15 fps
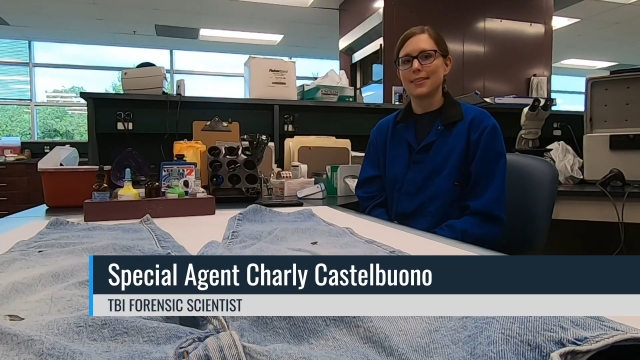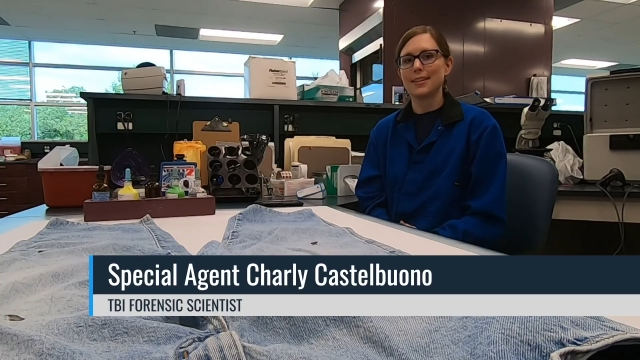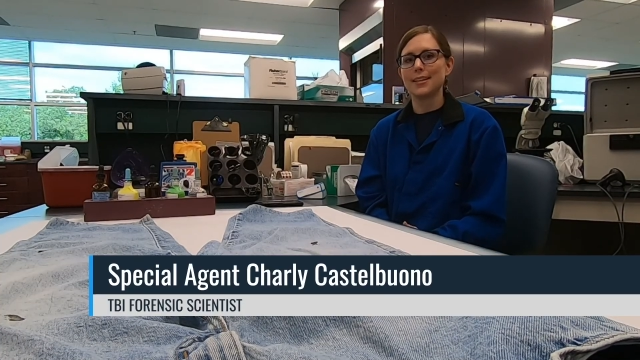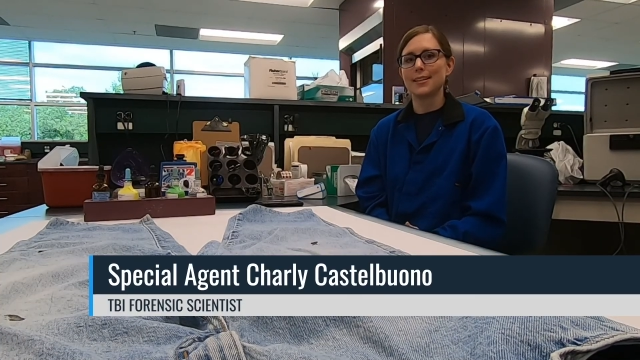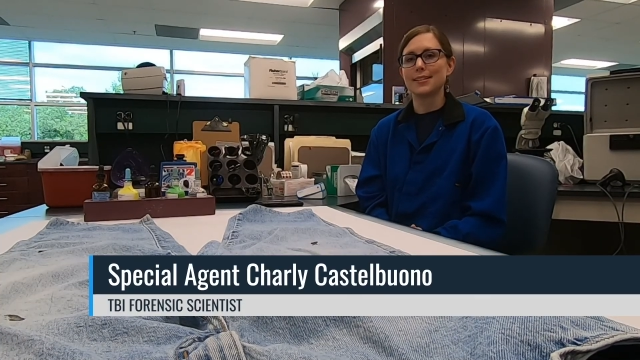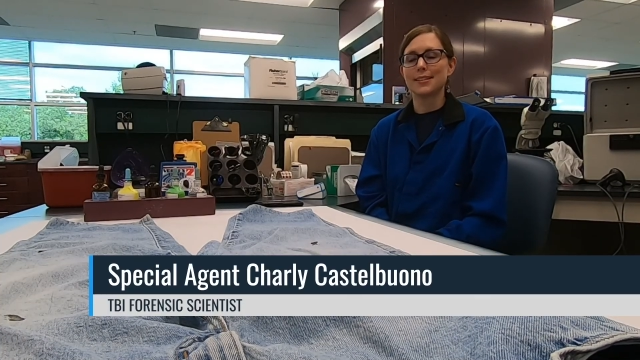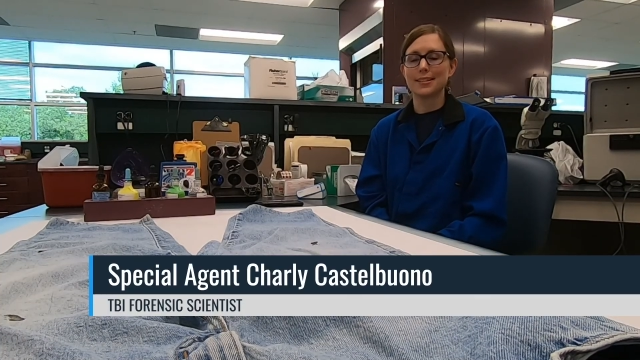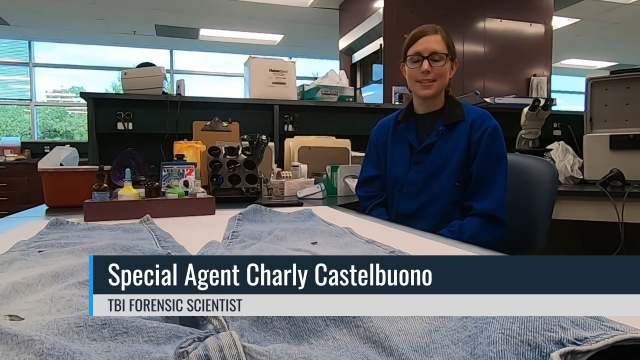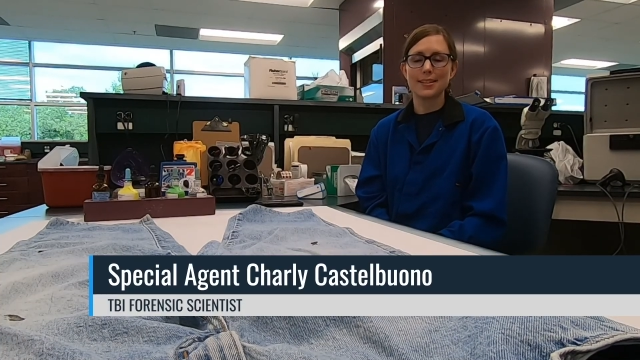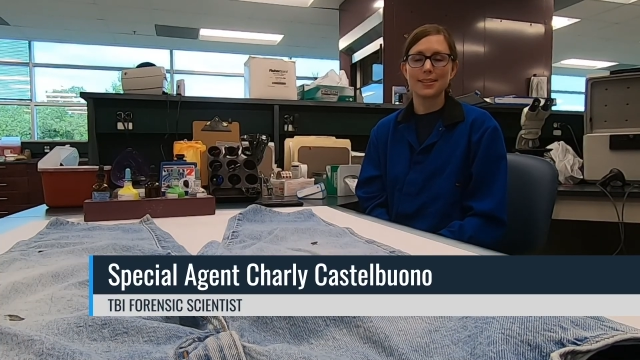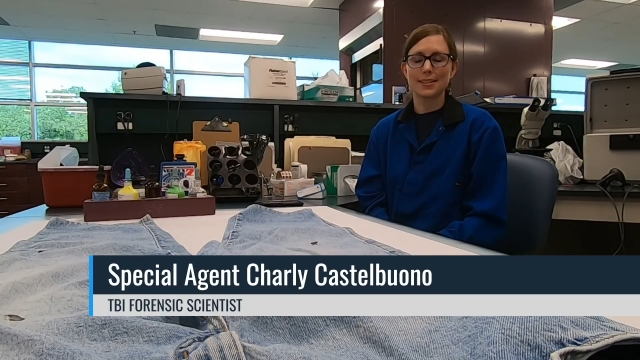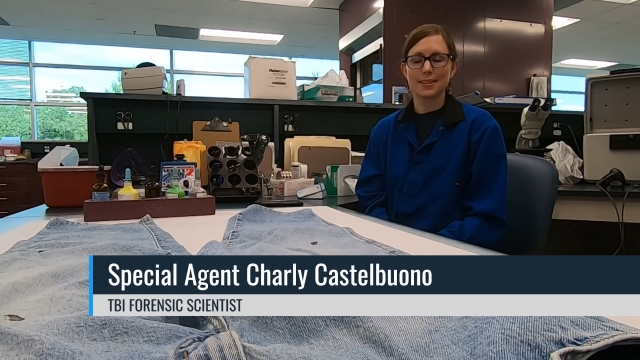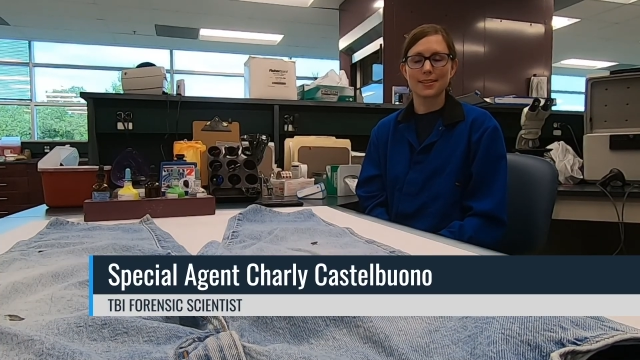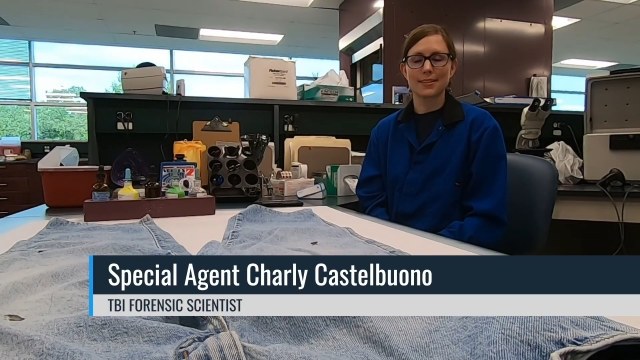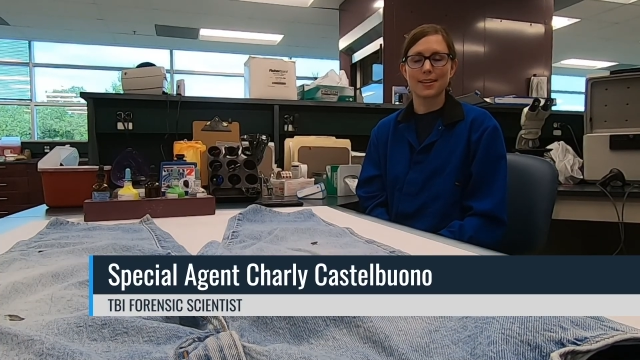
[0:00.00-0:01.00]
the
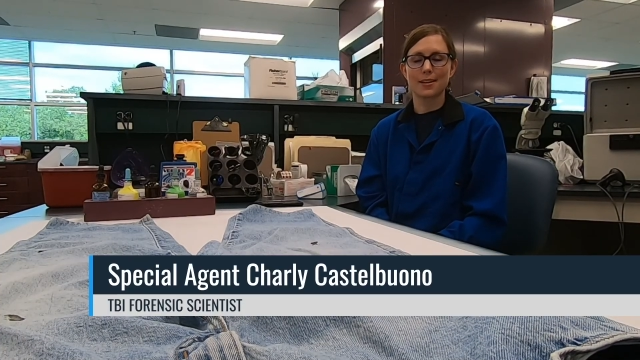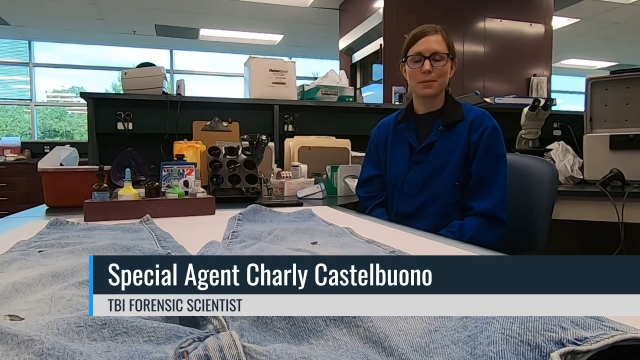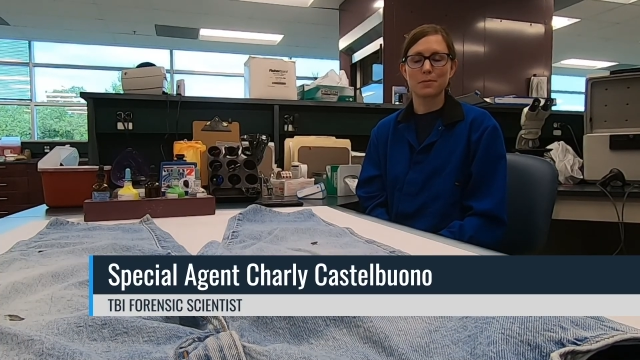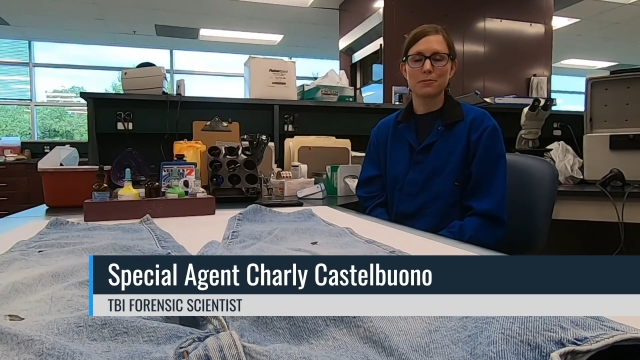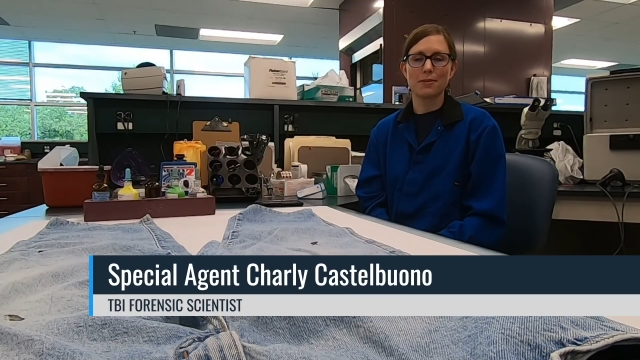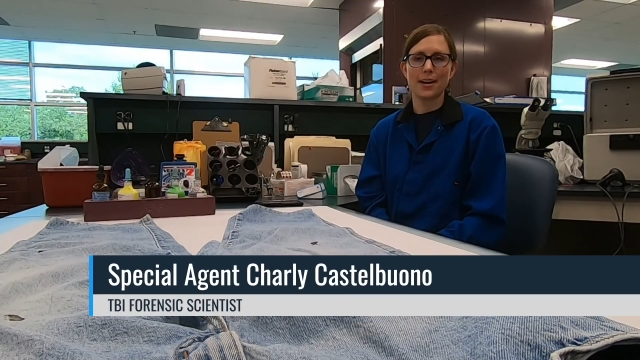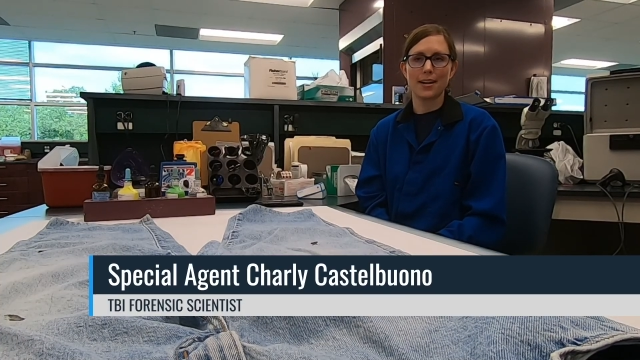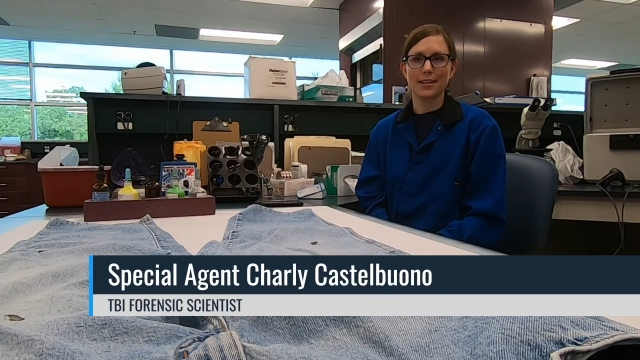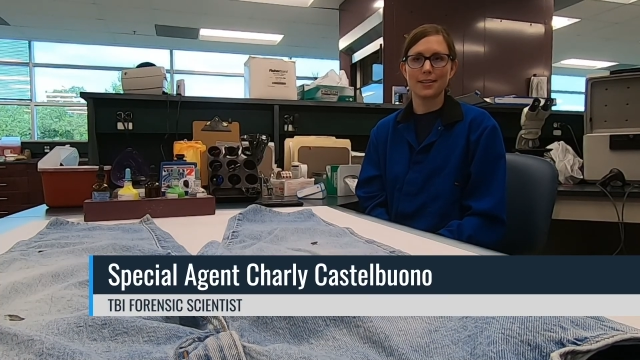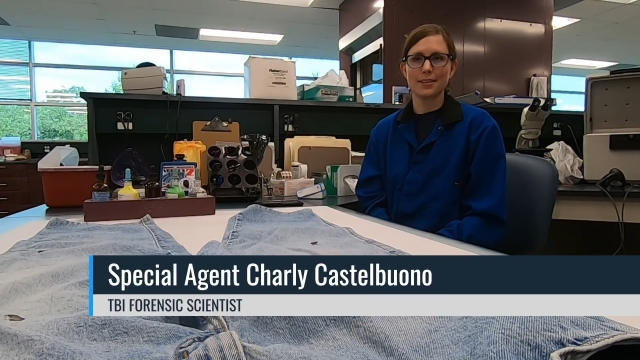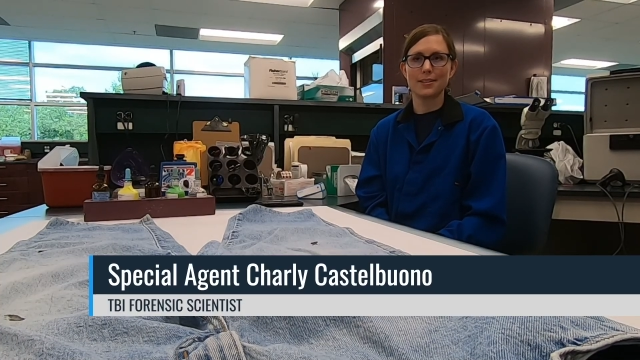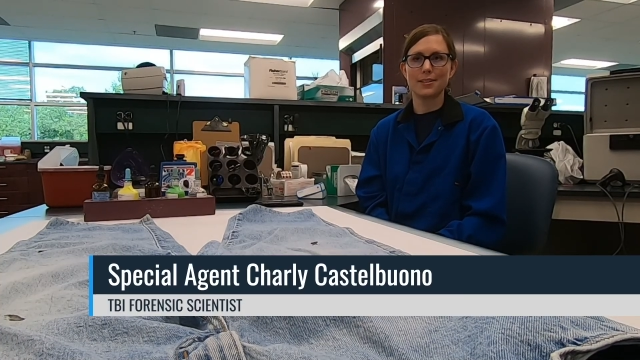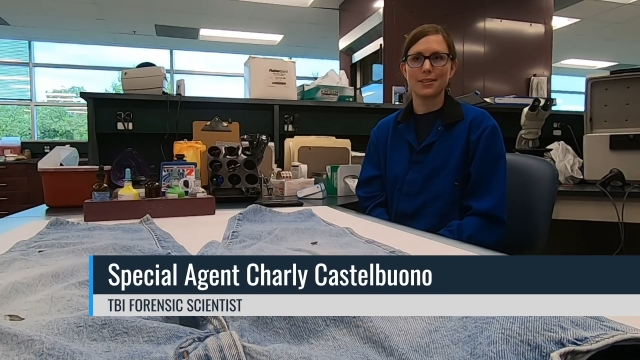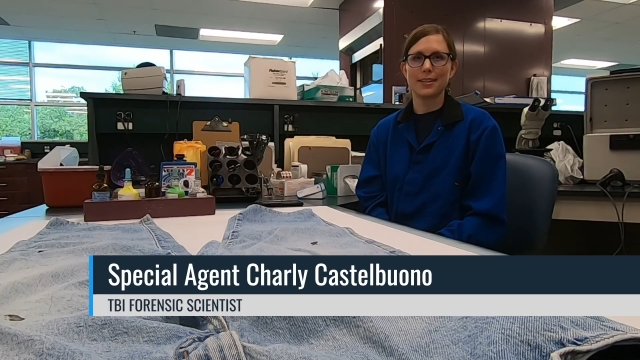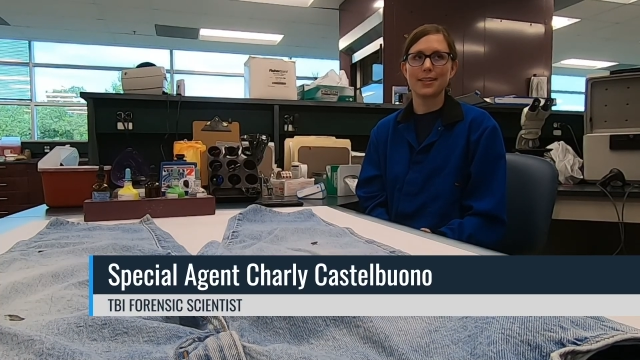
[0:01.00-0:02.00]
statistics that are provided